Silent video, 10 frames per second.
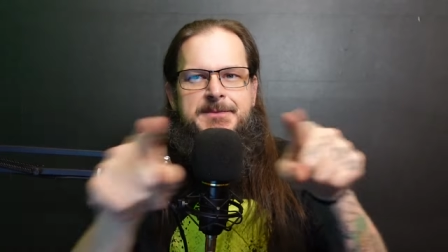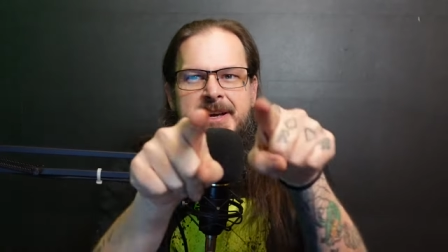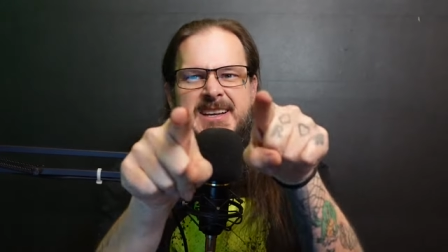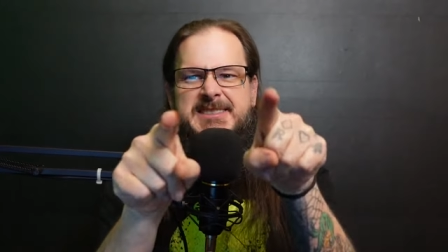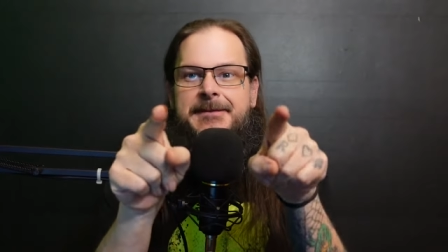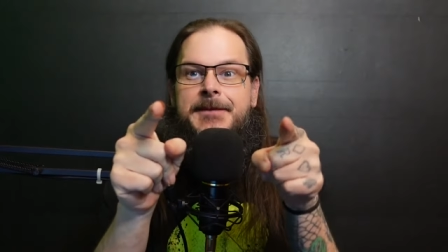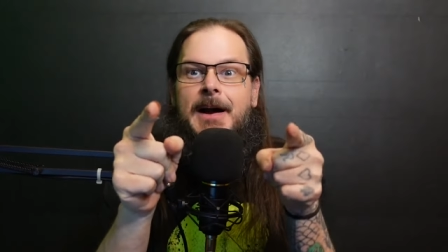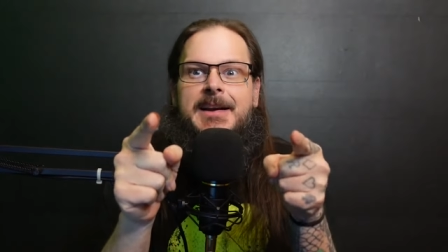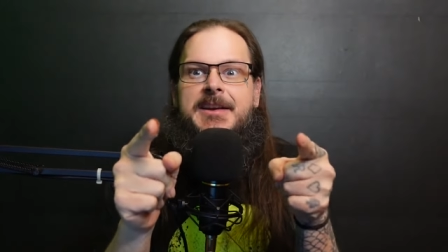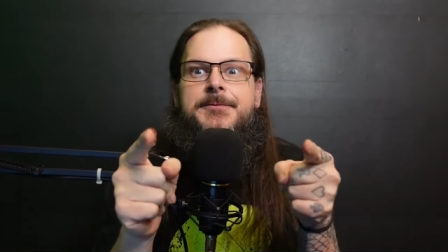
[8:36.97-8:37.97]
because the
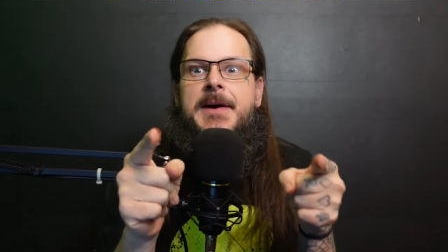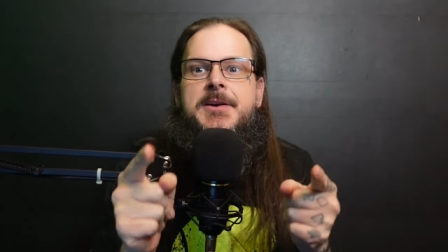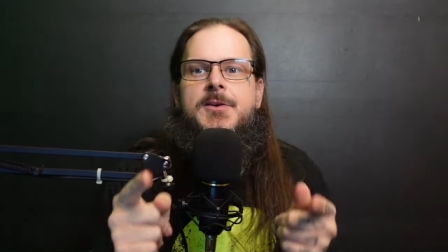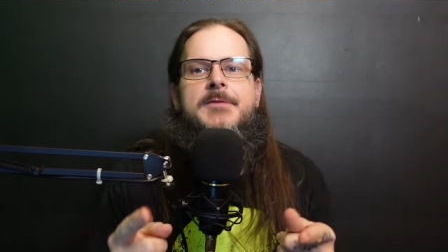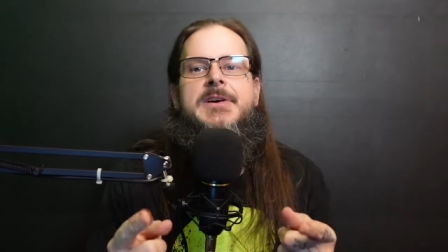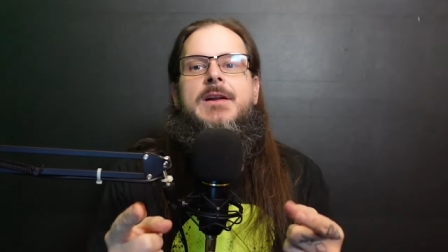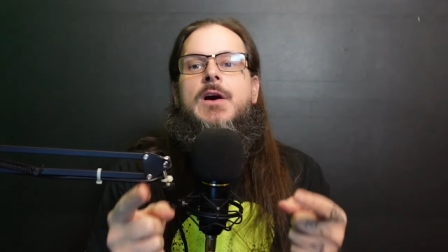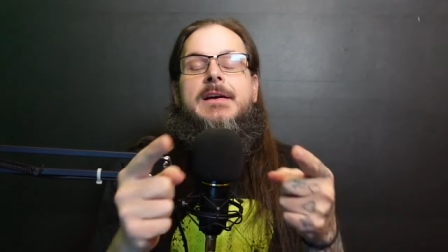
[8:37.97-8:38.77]
fucking inventor of it